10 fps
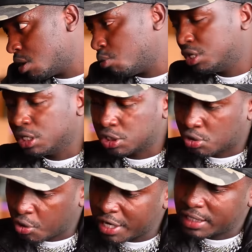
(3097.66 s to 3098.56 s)
which is
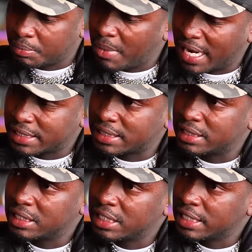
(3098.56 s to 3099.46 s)
correct but
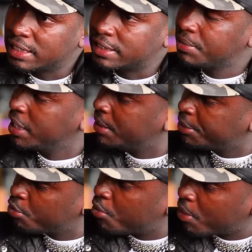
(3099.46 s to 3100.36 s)
sibye
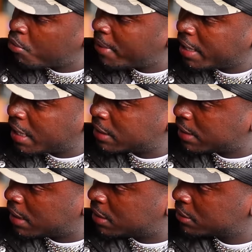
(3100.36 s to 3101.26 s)
ebimu kuba
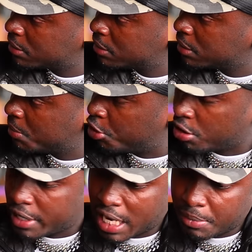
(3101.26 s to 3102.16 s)
kubalaata ne
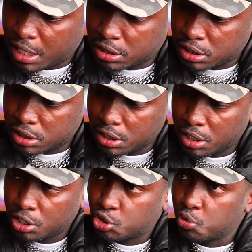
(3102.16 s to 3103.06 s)
bagamba nti
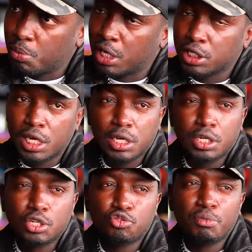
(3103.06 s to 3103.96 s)

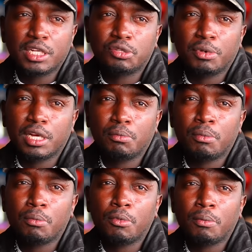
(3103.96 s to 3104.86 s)
too much
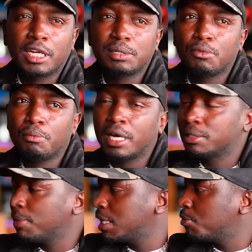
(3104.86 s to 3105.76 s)

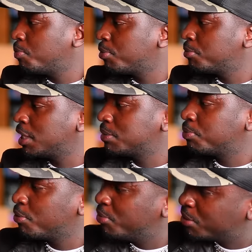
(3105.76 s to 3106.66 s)
money, much
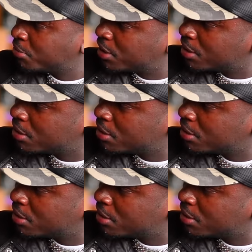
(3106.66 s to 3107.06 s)
problems.